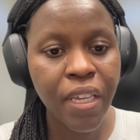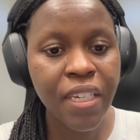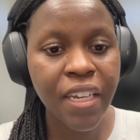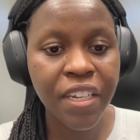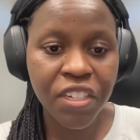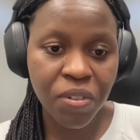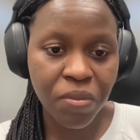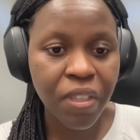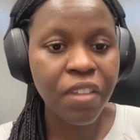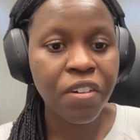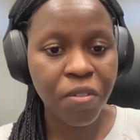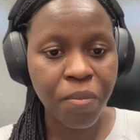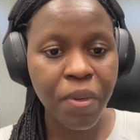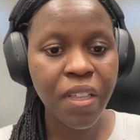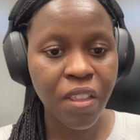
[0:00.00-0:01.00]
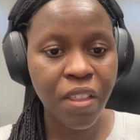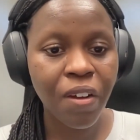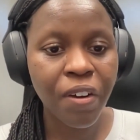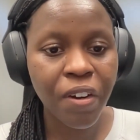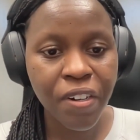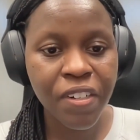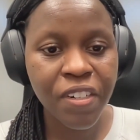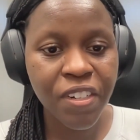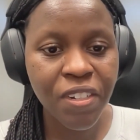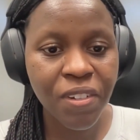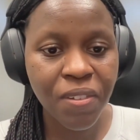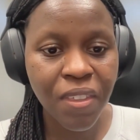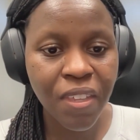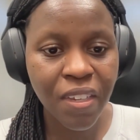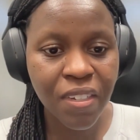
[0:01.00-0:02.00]
it takes you a little bit longer to do
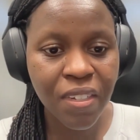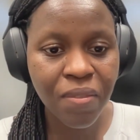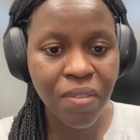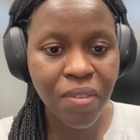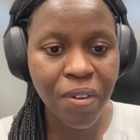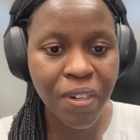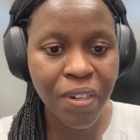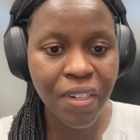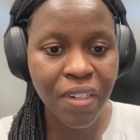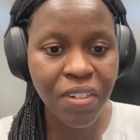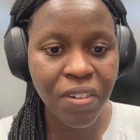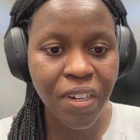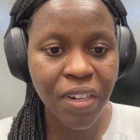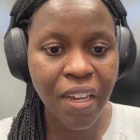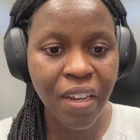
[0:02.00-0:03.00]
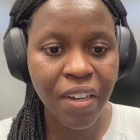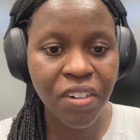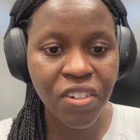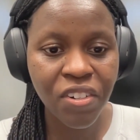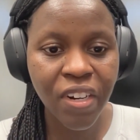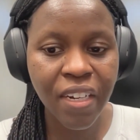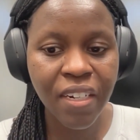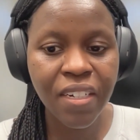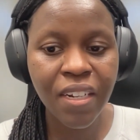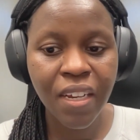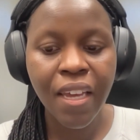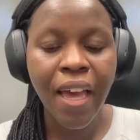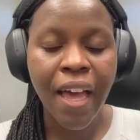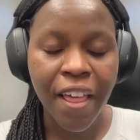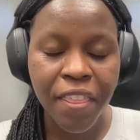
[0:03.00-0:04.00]
things, of course, as you're getting trained.
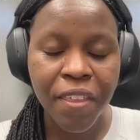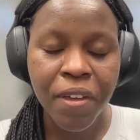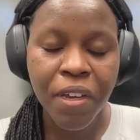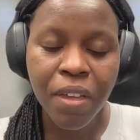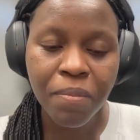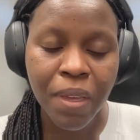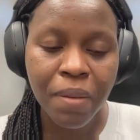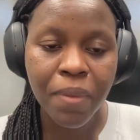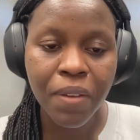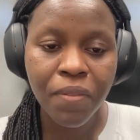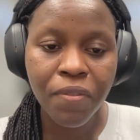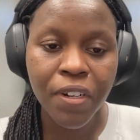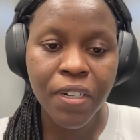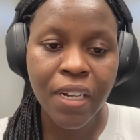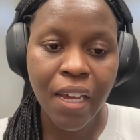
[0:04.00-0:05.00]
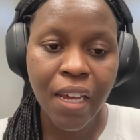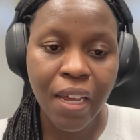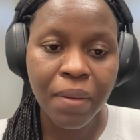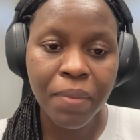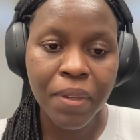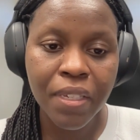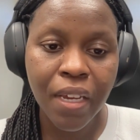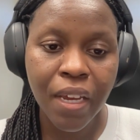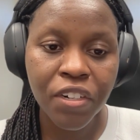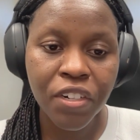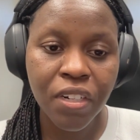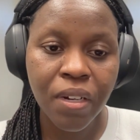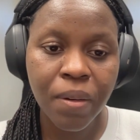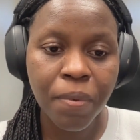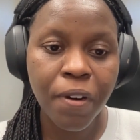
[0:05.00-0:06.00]
Yeah, the commitment for time is
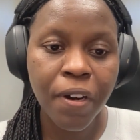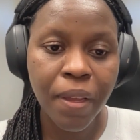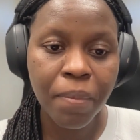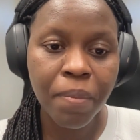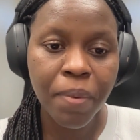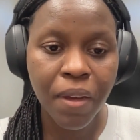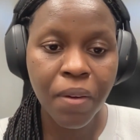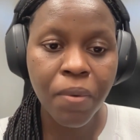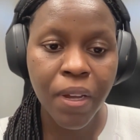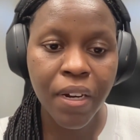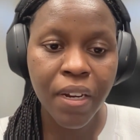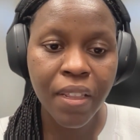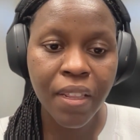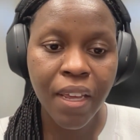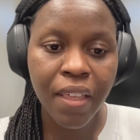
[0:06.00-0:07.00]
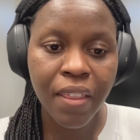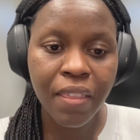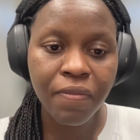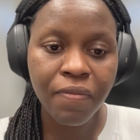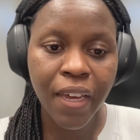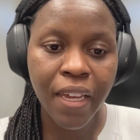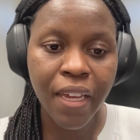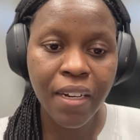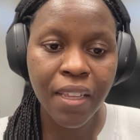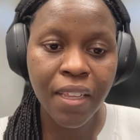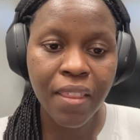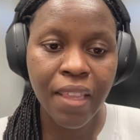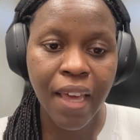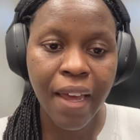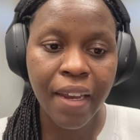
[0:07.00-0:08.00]
actually a pretty big one. And I find
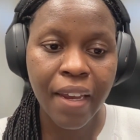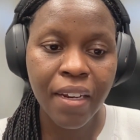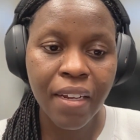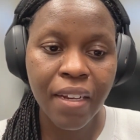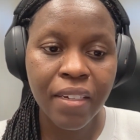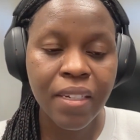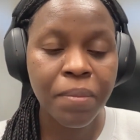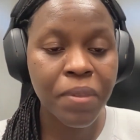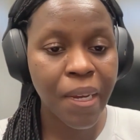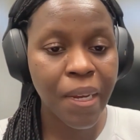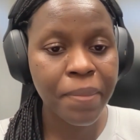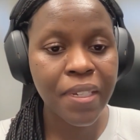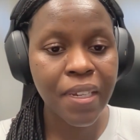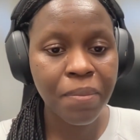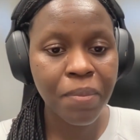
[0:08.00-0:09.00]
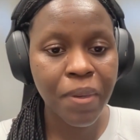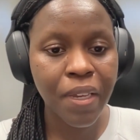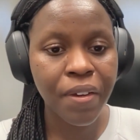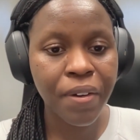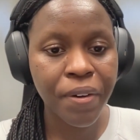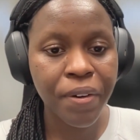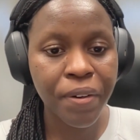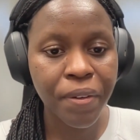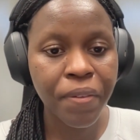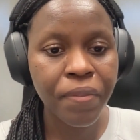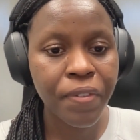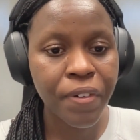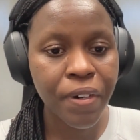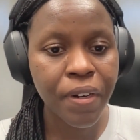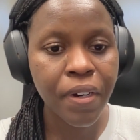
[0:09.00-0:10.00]
that sometimes can be a hurdle
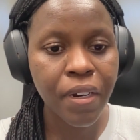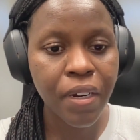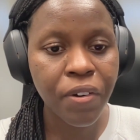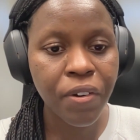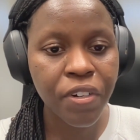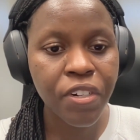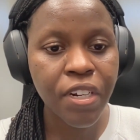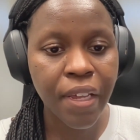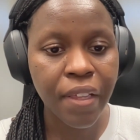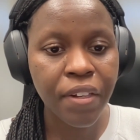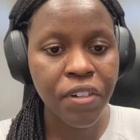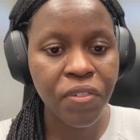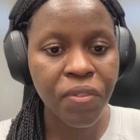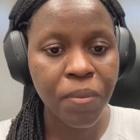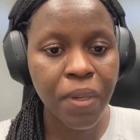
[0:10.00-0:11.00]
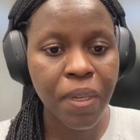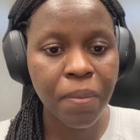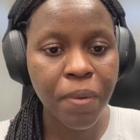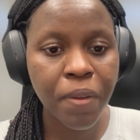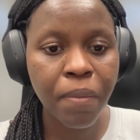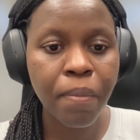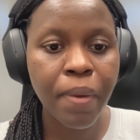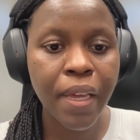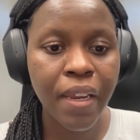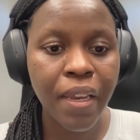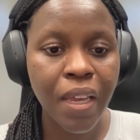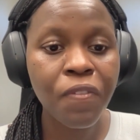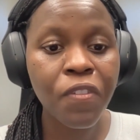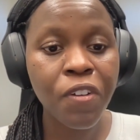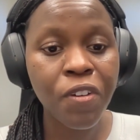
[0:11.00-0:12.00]
or a challenge for people. But
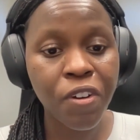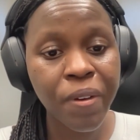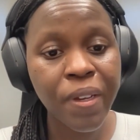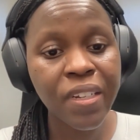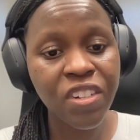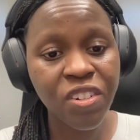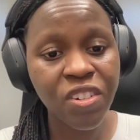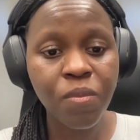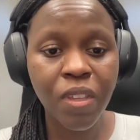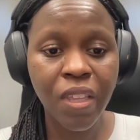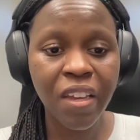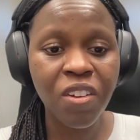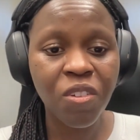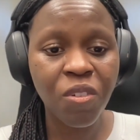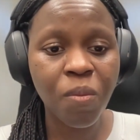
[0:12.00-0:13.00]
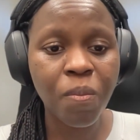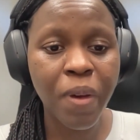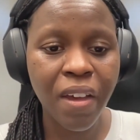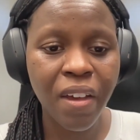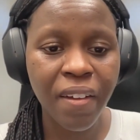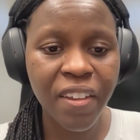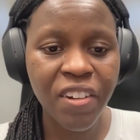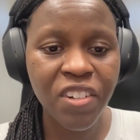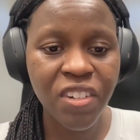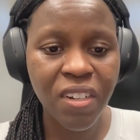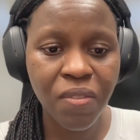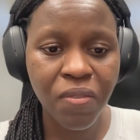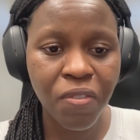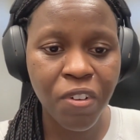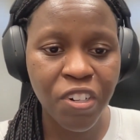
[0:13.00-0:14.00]
if you're going to do molecular biology,
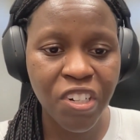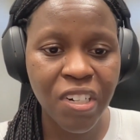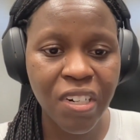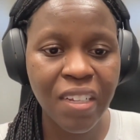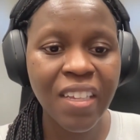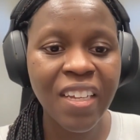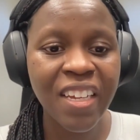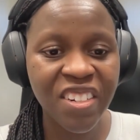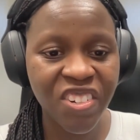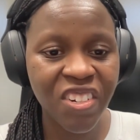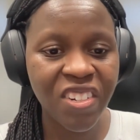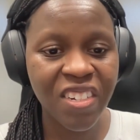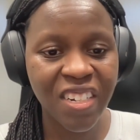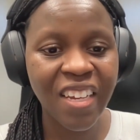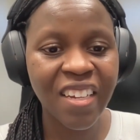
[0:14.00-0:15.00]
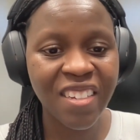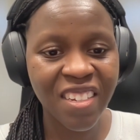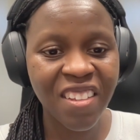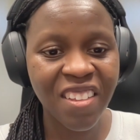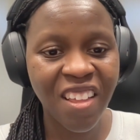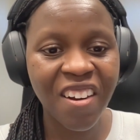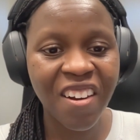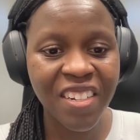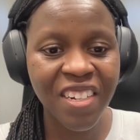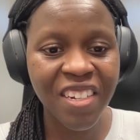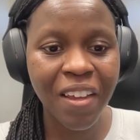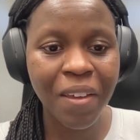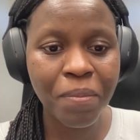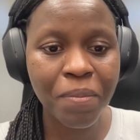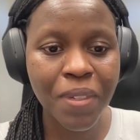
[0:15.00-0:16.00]
unfortunately, it just takes a lot of
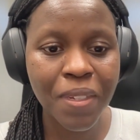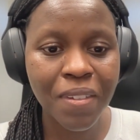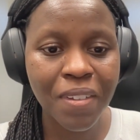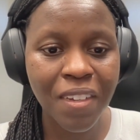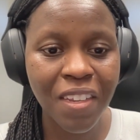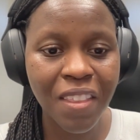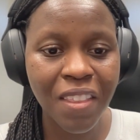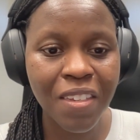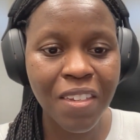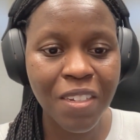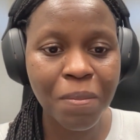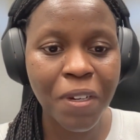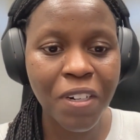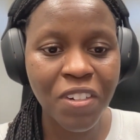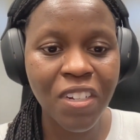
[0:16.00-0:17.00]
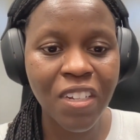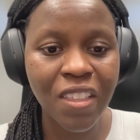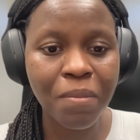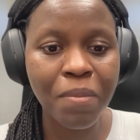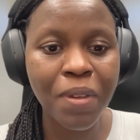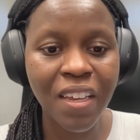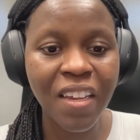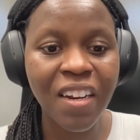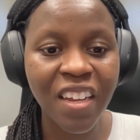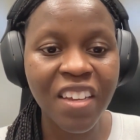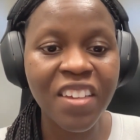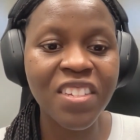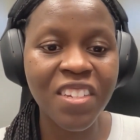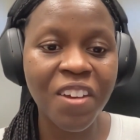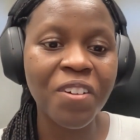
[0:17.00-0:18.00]
times. Especially in the beginning.
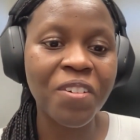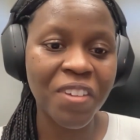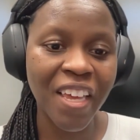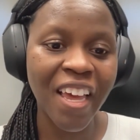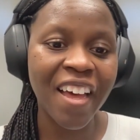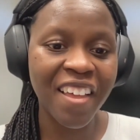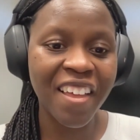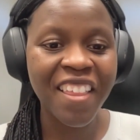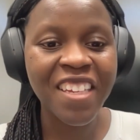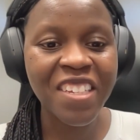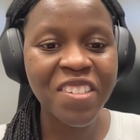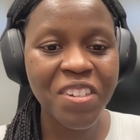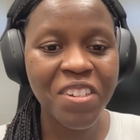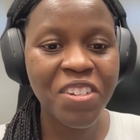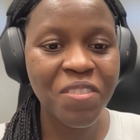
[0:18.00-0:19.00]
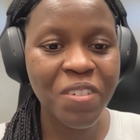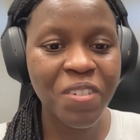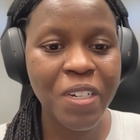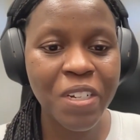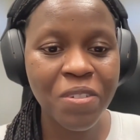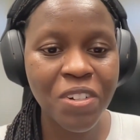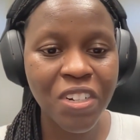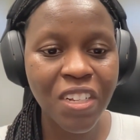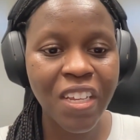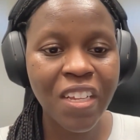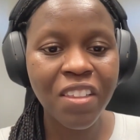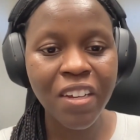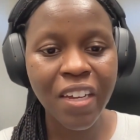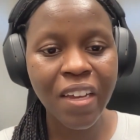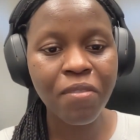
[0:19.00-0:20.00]
So yeah, that's what you were usually
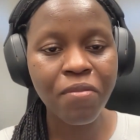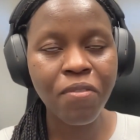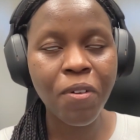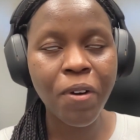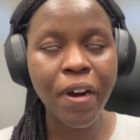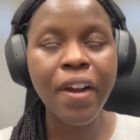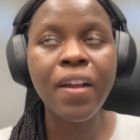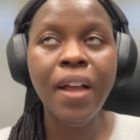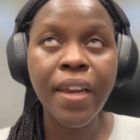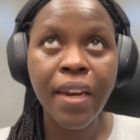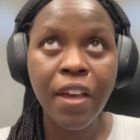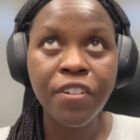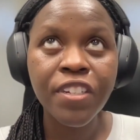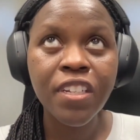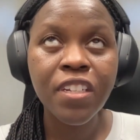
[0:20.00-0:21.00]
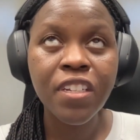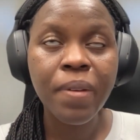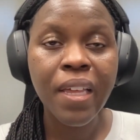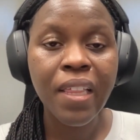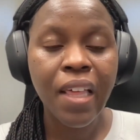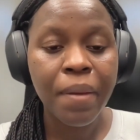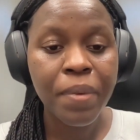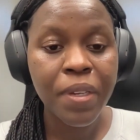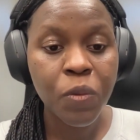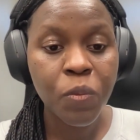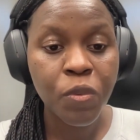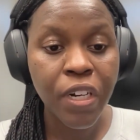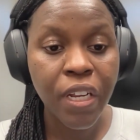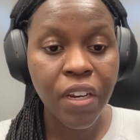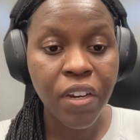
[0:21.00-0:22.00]
looking for. Right now, since my lab is
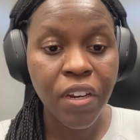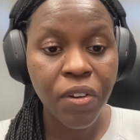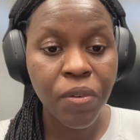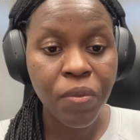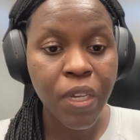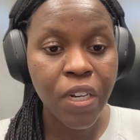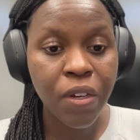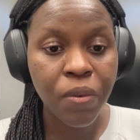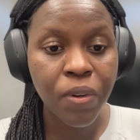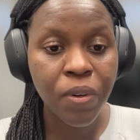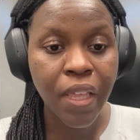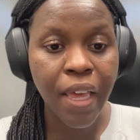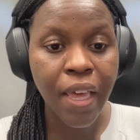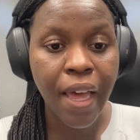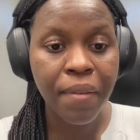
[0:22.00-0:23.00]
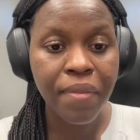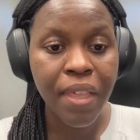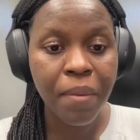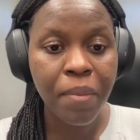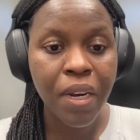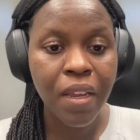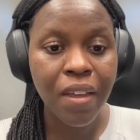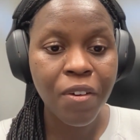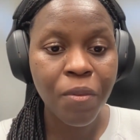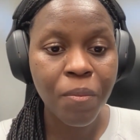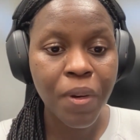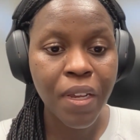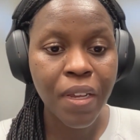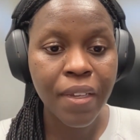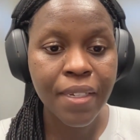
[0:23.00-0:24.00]
pretty new, we don't really have that many
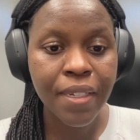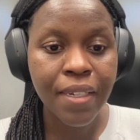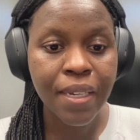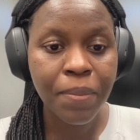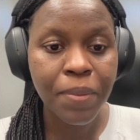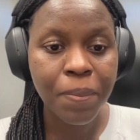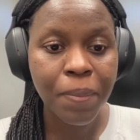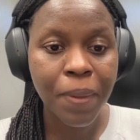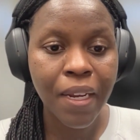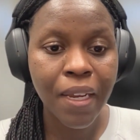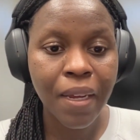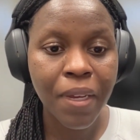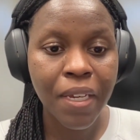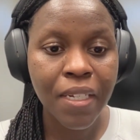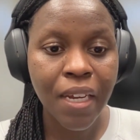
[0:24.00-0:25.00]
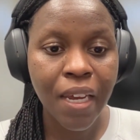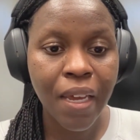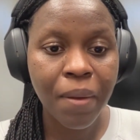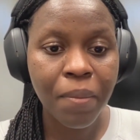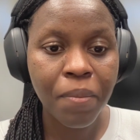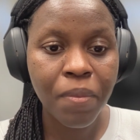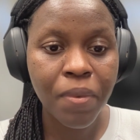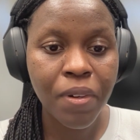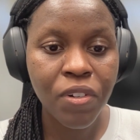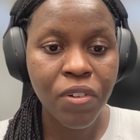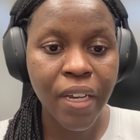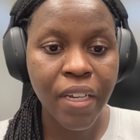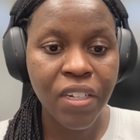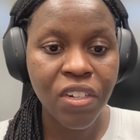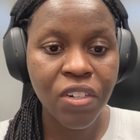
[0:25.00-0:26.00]
openings because I'm spending my time
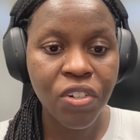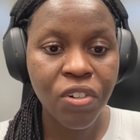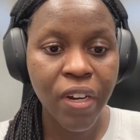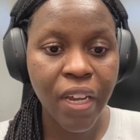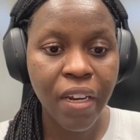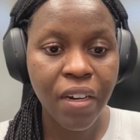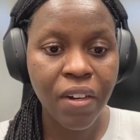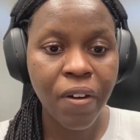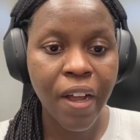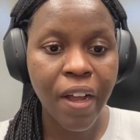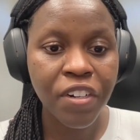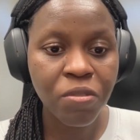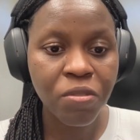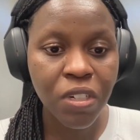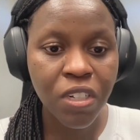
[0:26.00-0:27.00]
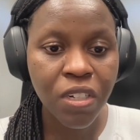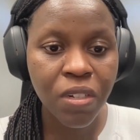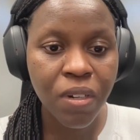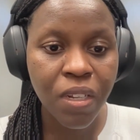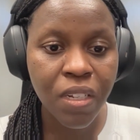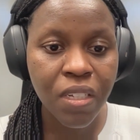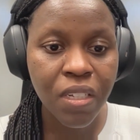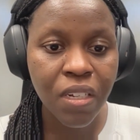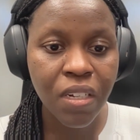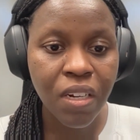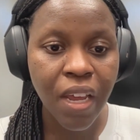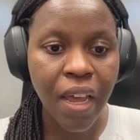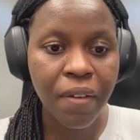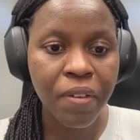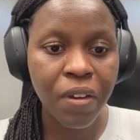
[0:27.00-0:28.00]
trying to train graduate students and
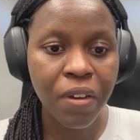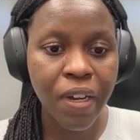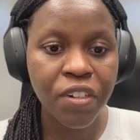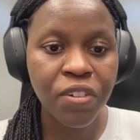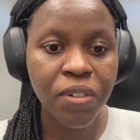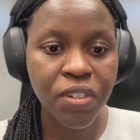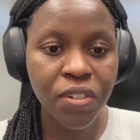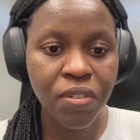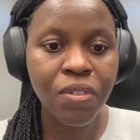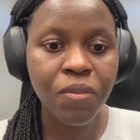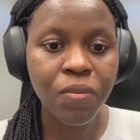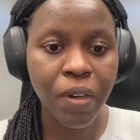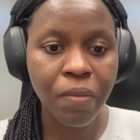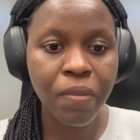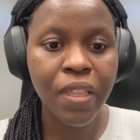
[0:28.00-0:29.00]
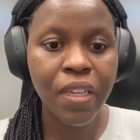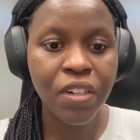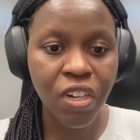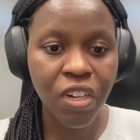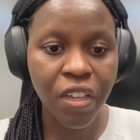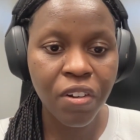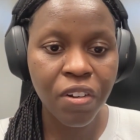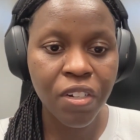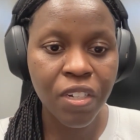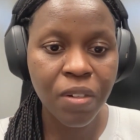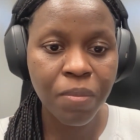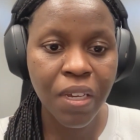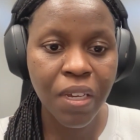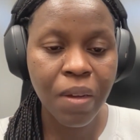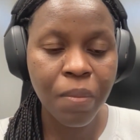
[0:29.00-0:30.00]
having graduate students work with each other to
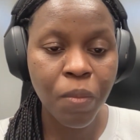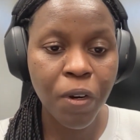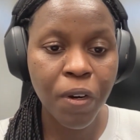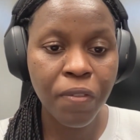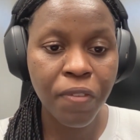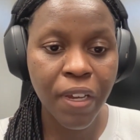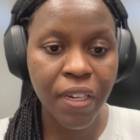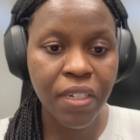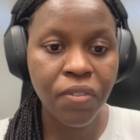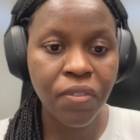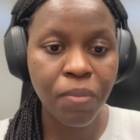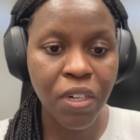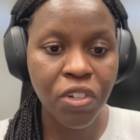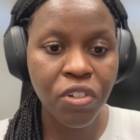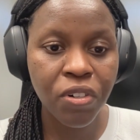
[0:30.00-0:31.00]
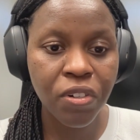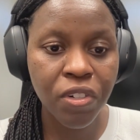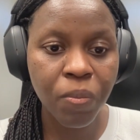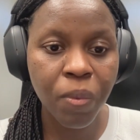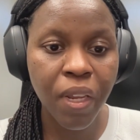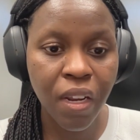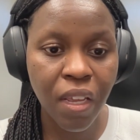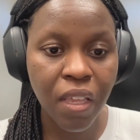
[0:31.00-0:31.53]
become more effective mentors. But